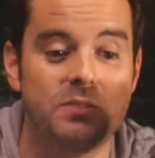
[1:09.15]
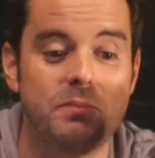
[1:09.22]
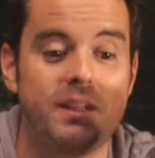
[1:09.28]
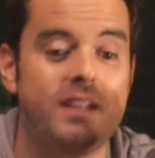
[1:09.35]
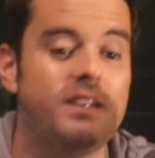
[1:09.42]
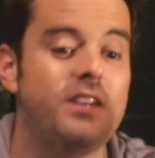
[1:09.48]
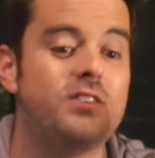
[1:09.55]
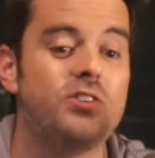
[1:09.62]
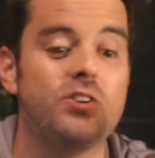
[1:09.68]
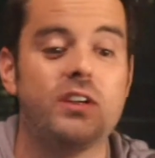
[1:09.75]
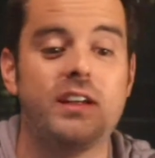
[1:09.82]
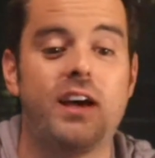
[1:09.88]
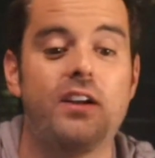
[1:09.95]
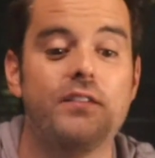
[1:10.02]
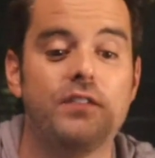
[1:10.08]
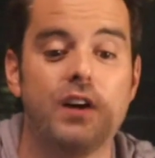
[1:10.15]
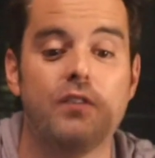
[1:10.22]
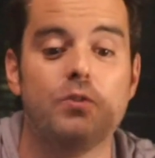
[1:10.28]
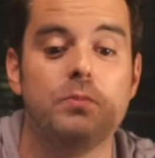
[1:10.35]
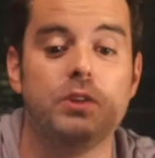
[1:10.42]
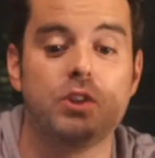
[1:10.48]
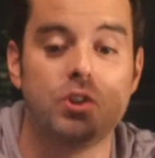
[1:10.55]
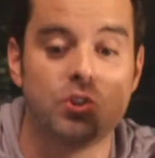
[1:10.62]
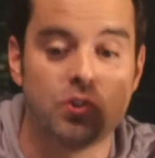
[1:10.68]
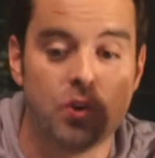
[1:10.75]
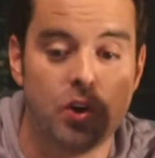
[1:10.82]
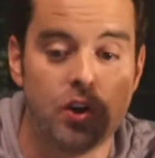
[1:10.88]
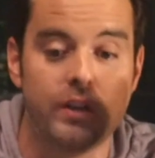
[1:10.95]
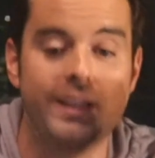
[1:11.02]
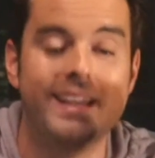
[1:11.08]
meaning they took it out of government
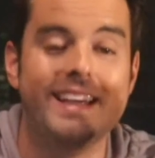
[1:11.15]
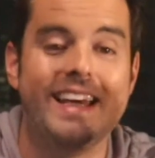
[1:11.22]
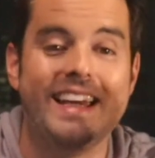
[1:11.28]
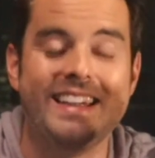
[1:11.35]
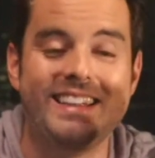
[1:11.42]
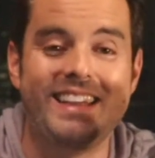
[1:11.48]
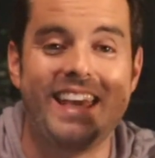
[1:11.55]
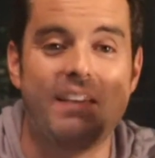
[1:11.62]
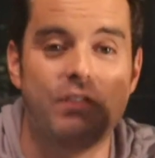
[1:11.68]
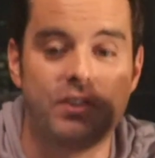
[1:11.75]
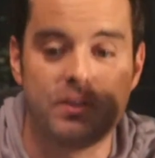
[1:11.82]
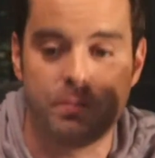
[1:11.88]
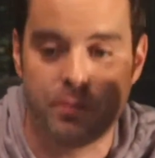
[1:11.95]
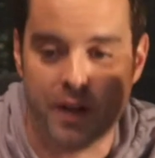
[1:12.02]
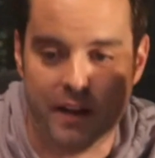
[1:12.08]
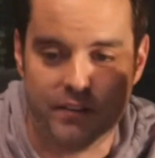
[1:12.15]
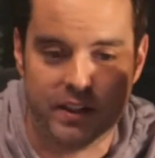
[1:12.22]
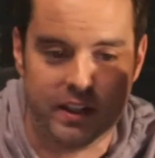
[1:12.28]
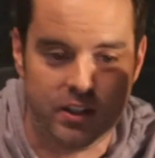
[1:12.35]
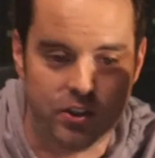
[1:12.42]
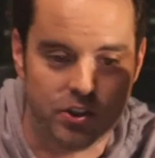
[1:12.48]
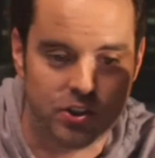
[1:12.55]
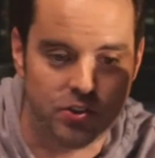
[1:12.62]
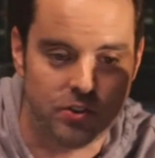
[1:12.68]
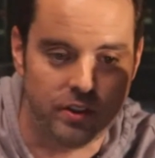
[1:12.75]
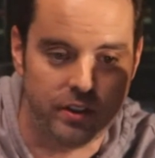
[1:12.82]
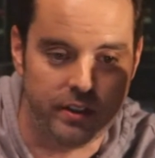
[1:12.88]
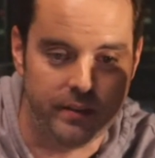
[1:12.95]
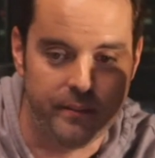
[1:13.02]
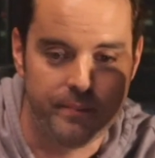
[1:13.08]
control and gave it to private
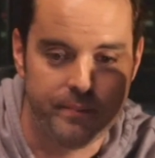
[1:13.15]
industry.